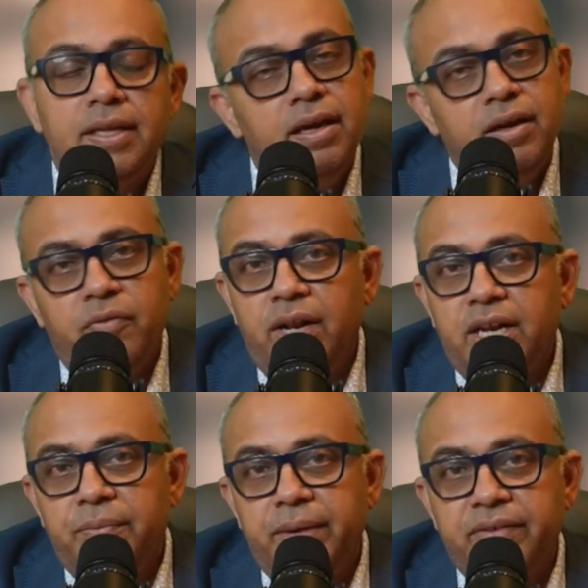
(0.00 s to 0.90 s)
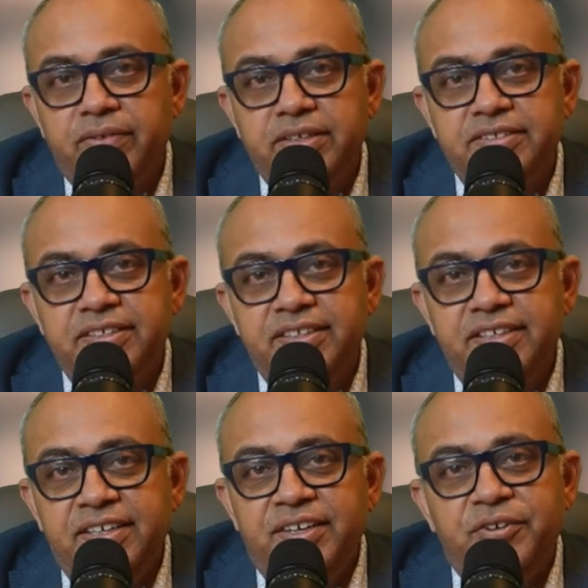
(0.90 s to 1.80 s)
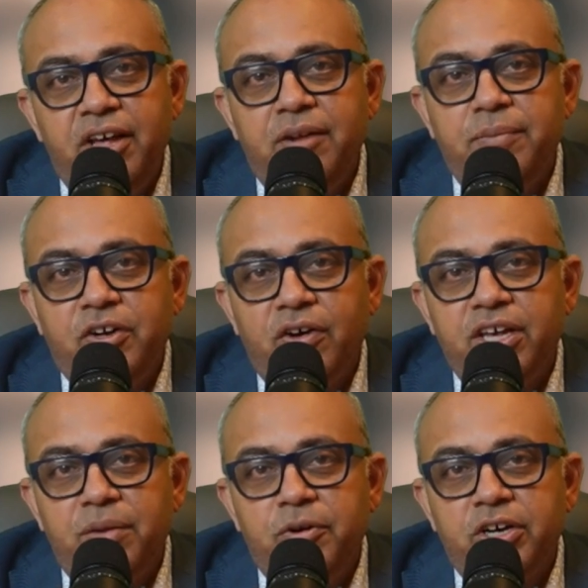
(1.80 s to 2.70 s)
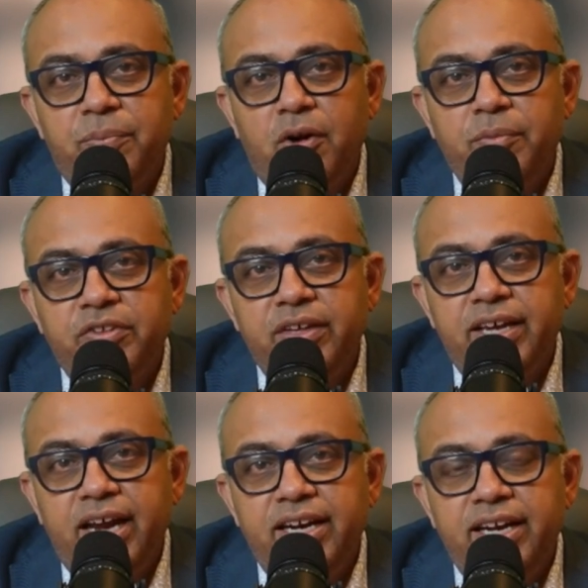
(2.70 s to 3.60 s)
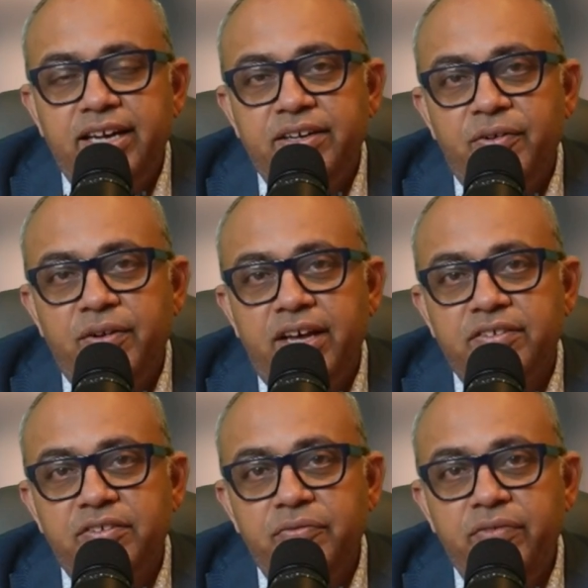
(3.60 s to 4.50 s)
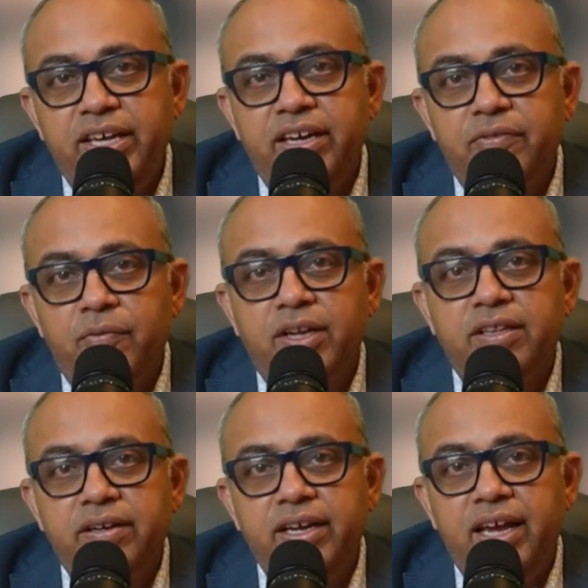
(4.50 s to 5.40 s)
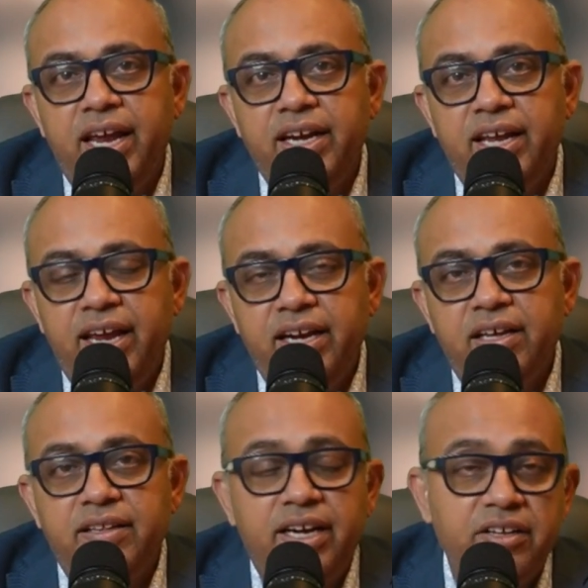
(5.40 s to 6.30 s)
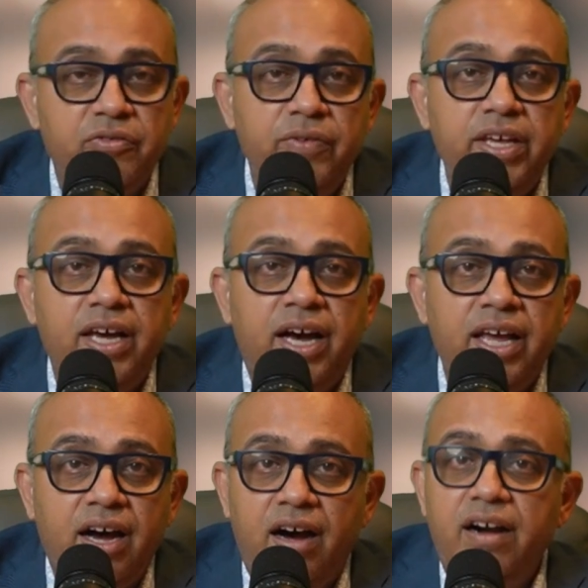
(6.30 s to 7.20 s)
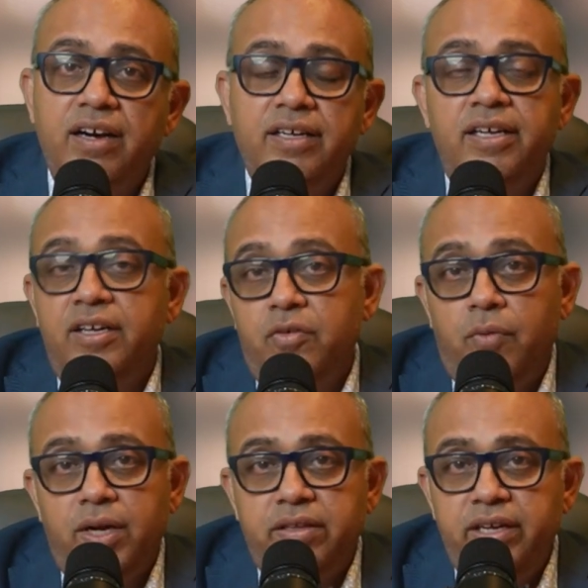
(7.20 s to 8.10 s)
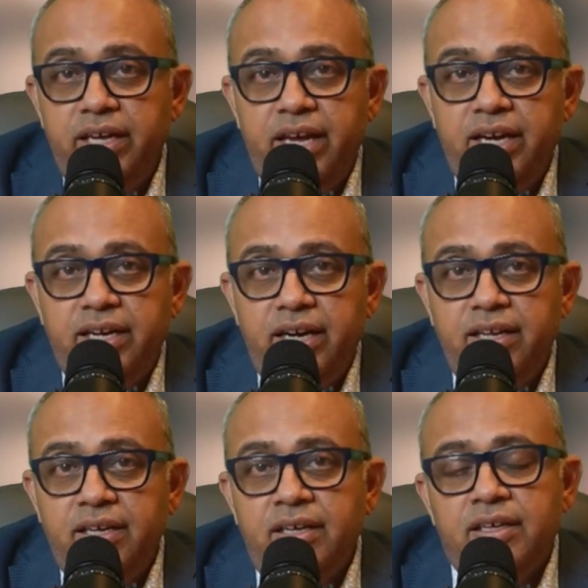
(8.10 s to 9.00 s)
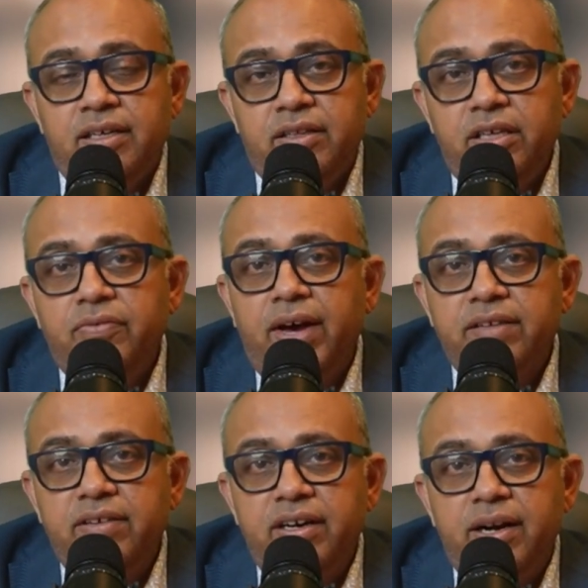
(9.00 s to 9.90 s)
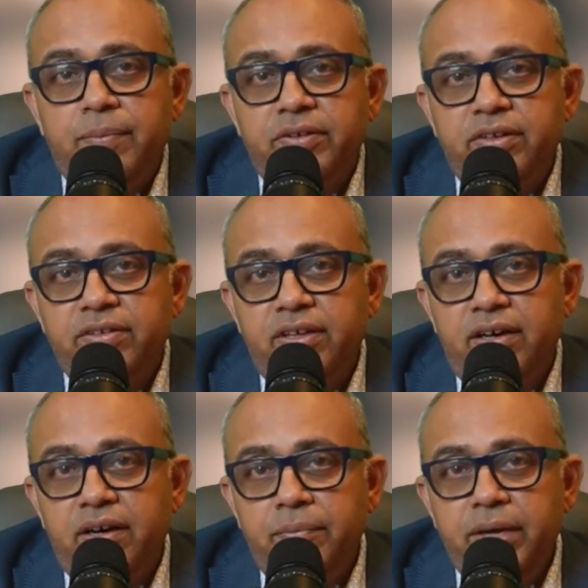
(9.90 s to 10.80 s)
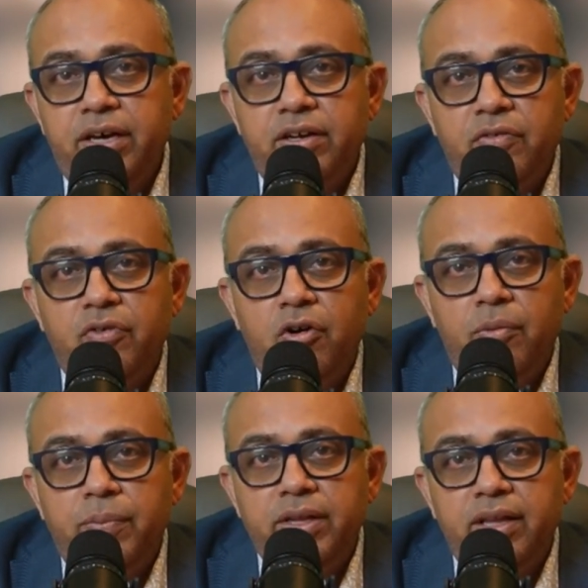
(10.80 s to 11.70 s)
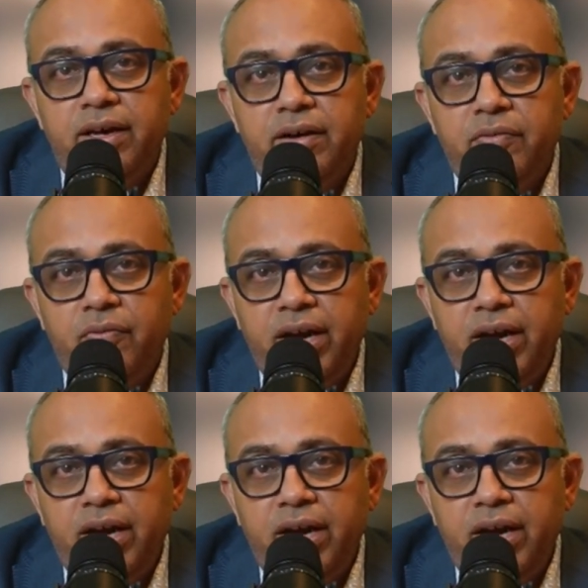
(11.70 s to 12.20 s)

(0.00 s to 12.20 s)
Welcome back, friends. Today I'll be talking about a promising candidate known as VIR-1388, that is VIR-1388. This vaccine represents a beacon of hope in the fight